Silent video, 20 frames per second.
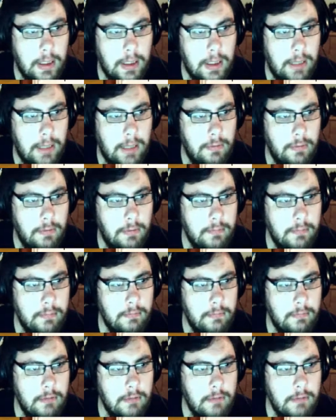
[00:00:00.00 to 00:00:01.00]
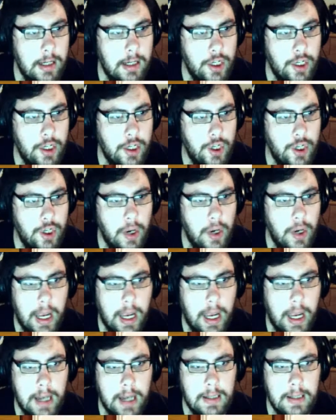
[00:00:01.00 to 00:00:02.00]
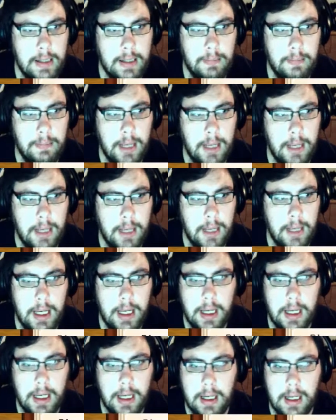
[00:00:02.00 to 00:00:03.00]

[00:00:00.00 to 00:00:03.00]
it doesn't really show you how to make